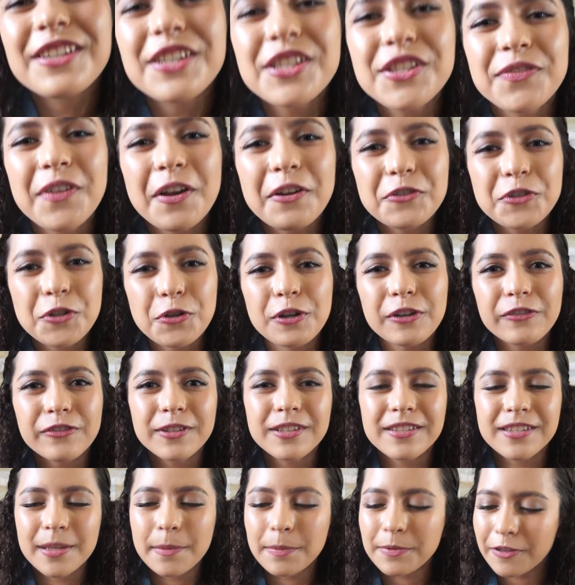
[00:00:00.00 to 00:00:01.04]
just found two
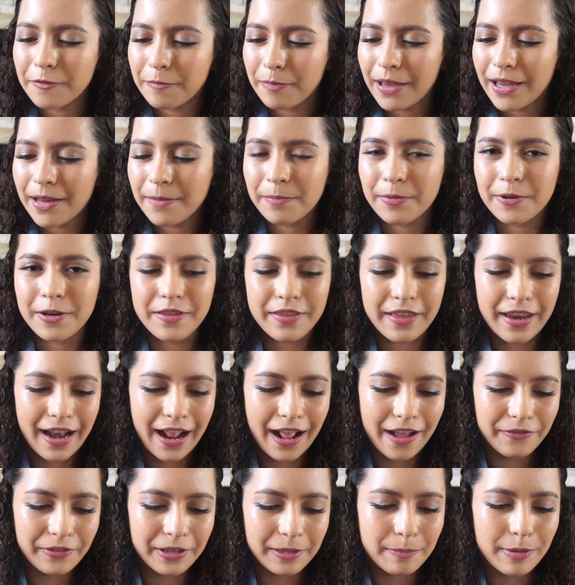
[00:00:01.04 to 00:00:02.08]
different slips of paper that
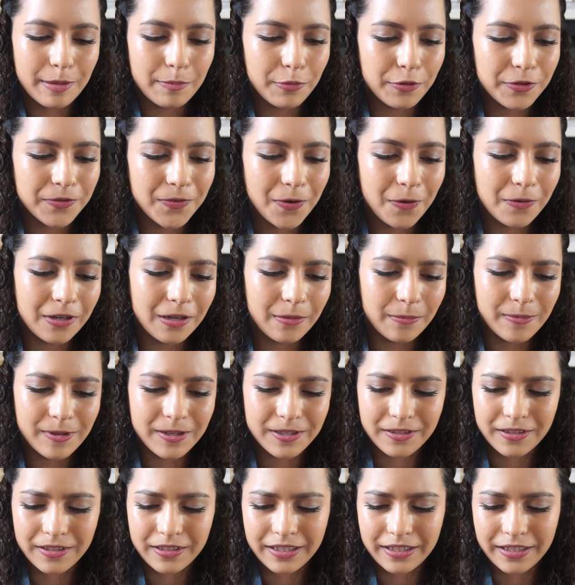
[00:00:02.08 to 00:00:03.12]
have like people's phone
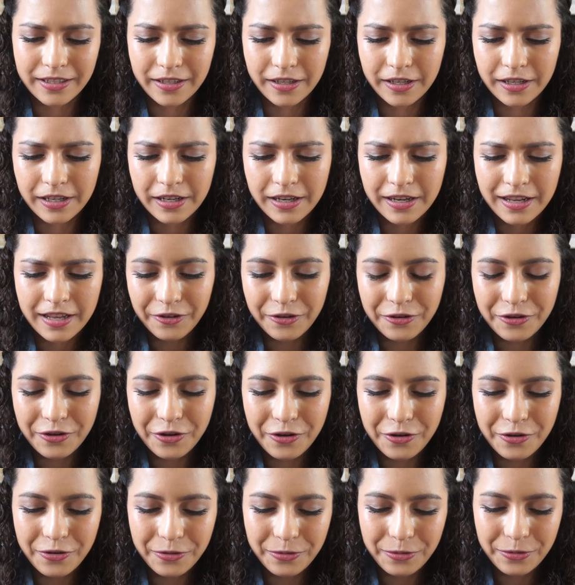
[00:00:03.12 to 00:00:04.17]
numbers on here. I don't
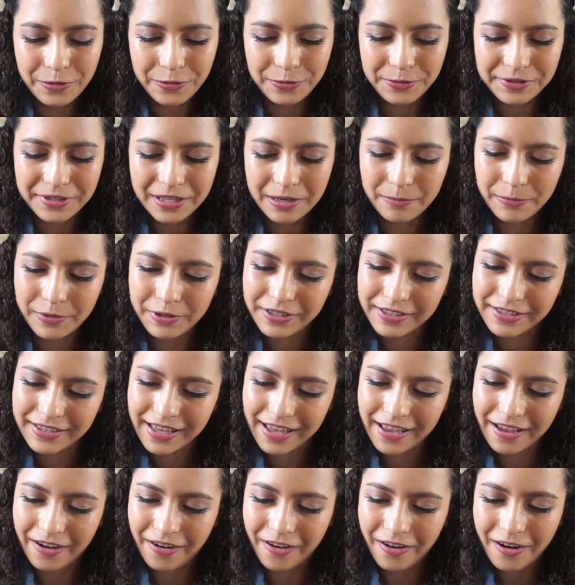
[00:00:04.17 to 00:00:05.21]
know whose numbers
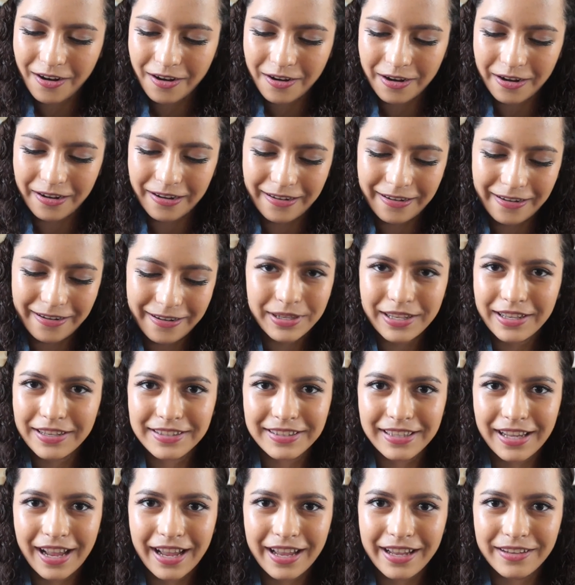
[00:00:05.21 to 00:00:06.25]
they are
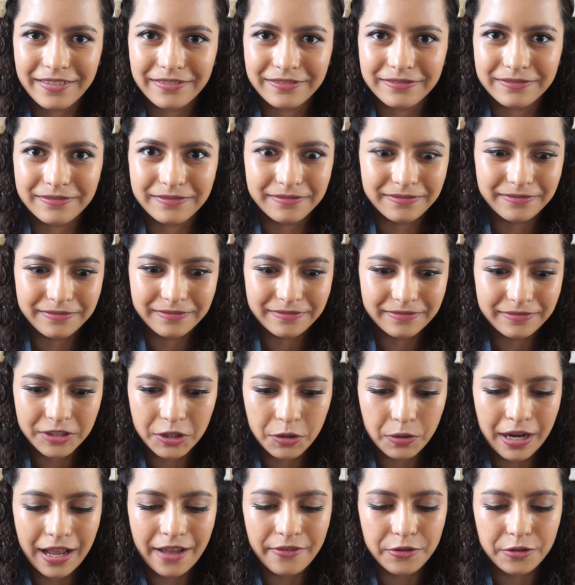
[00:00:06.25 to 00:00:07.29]
because I
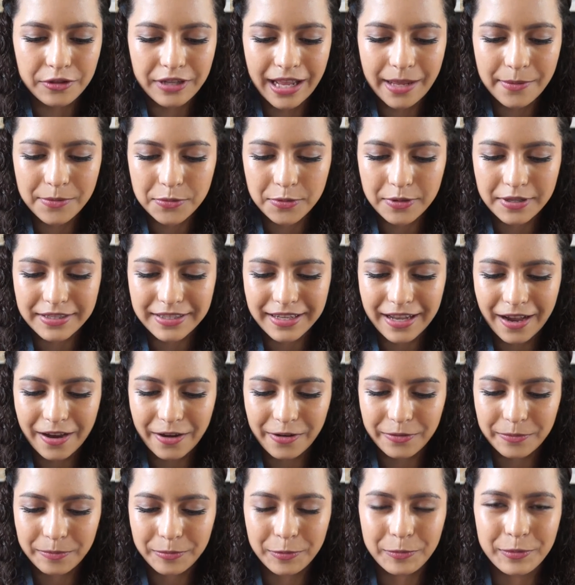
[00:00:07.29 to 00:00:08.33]
don't have their names written
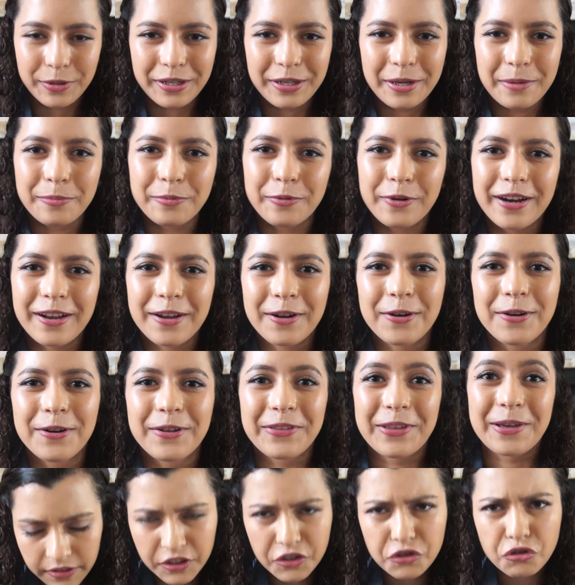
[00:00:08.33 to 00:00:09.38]
down, but we're gonna prank
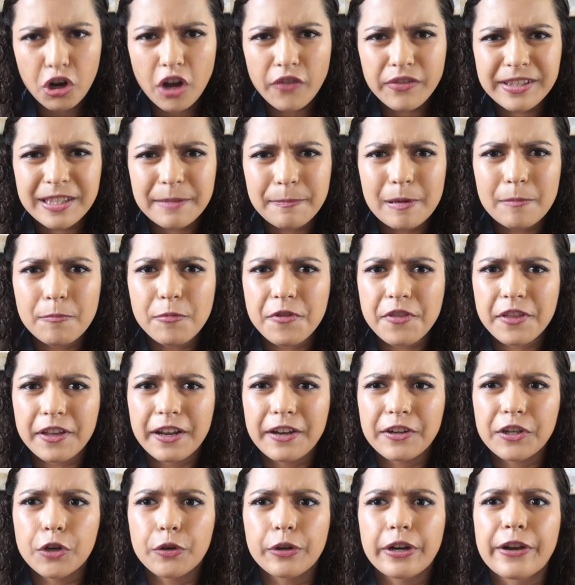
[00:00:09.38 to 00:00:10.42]
call them. These are obviously people that
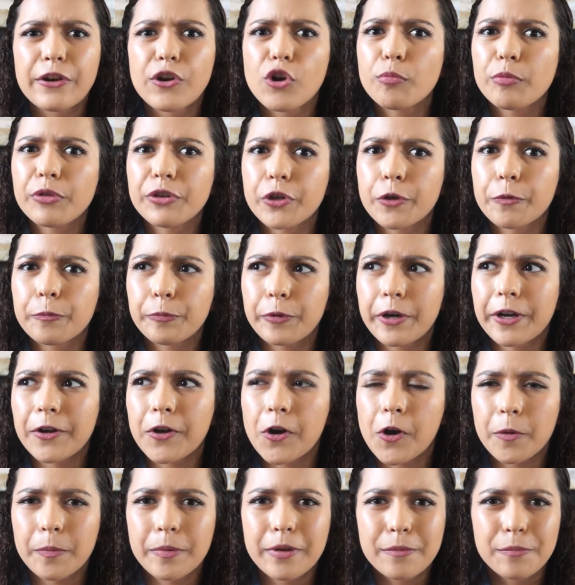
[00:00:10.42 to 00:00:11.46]
I know, and I normally don't prank
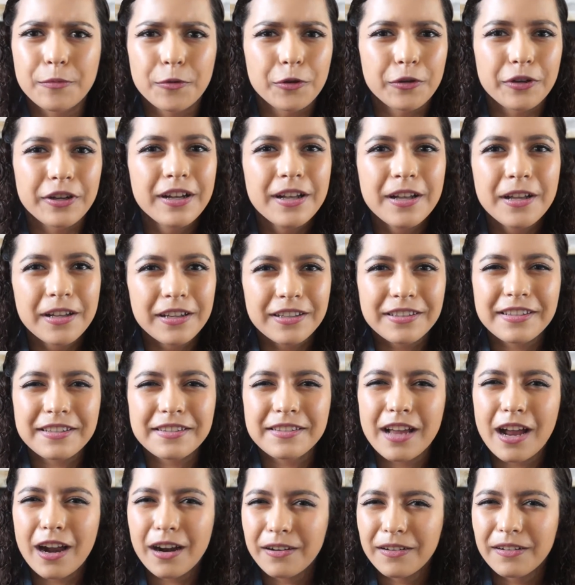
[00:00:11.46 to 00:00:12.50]
call people because it's
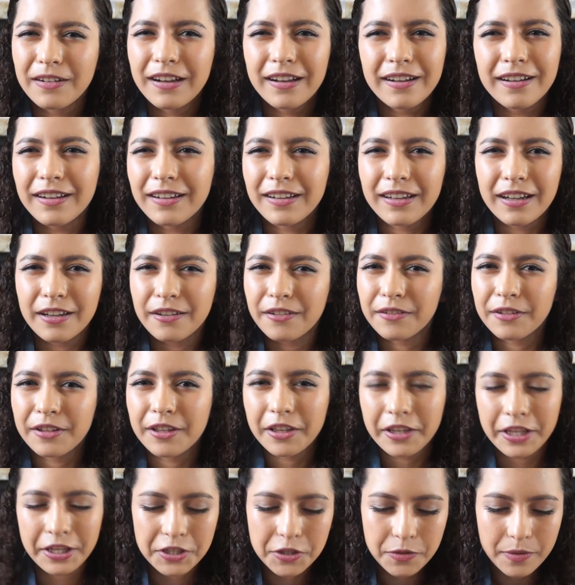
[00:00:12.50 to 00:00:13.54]
not, I don't
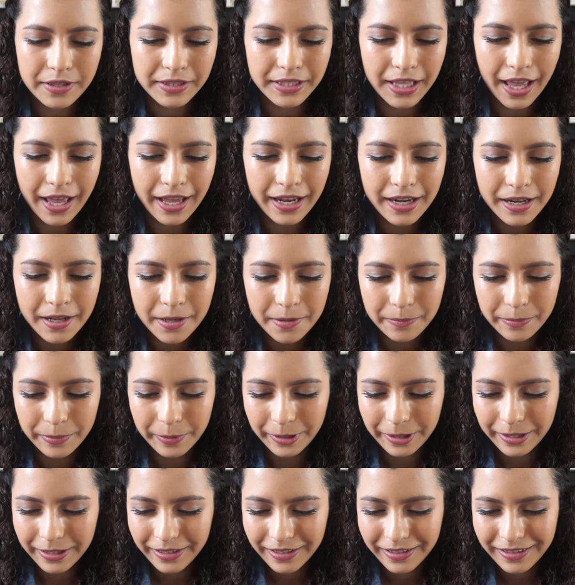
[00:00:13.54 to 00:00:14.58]
really like doing that,
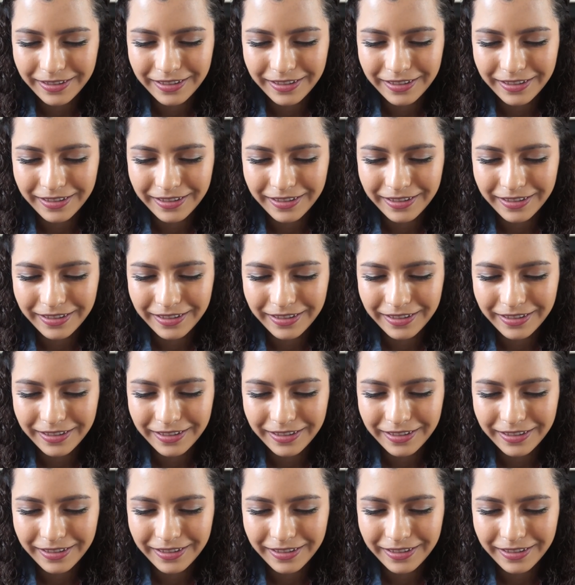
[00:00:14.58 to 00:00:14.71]
but